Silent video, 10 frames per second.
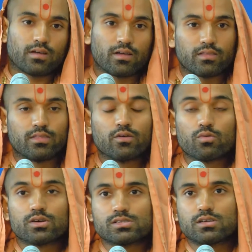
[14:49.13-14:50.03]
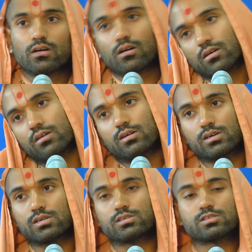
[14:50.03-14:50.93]
there was
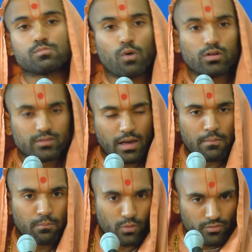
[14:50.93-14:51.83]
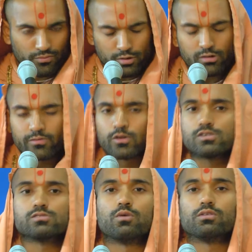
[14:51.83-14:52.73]
a small temple, very, very
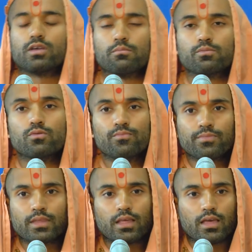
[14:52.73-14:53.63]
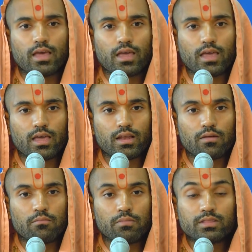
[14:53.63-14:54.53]
small temple in
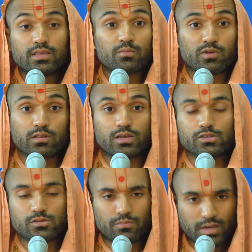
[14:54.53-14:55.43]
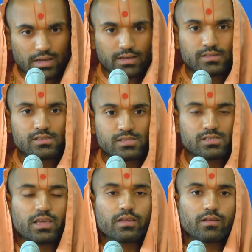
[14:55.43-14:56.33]
Madhya Pradesh, meaning it's a
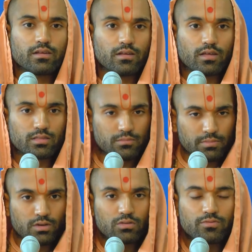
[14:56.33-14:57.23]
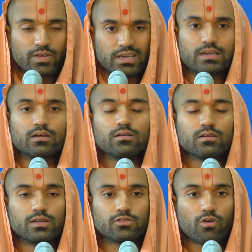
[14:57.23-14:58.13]
state in the middle of India.
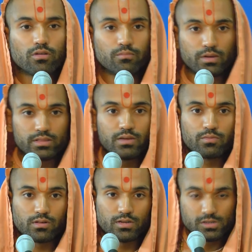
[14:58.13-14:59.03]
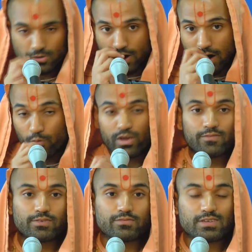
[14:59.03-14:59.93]
It's called Madhya Pradesh. You know how we have
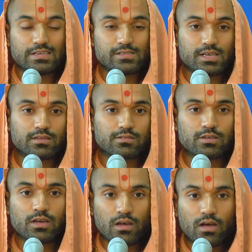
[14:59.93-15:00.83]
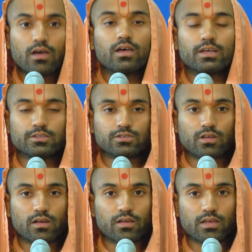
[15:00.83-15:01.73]
50 states? It's
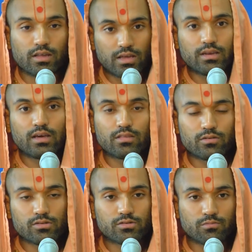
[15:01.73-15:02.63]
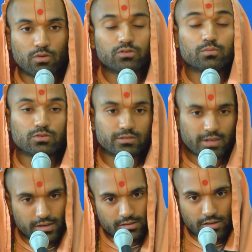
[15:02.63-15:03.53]
in India, there's multiple
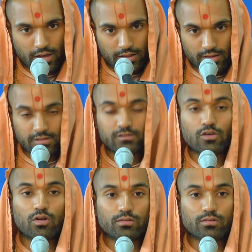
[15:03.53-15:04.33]
states, and this is called